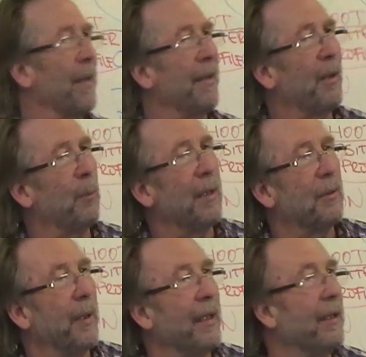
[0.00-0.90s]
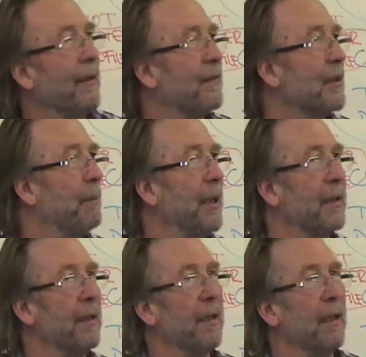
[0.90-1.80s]
Then I went to India for a bit,
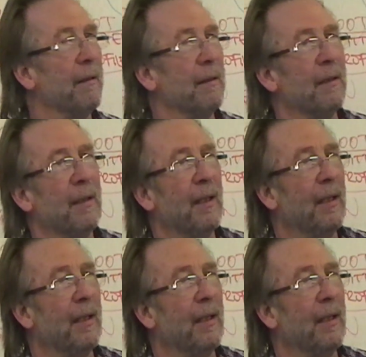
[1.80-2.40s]
and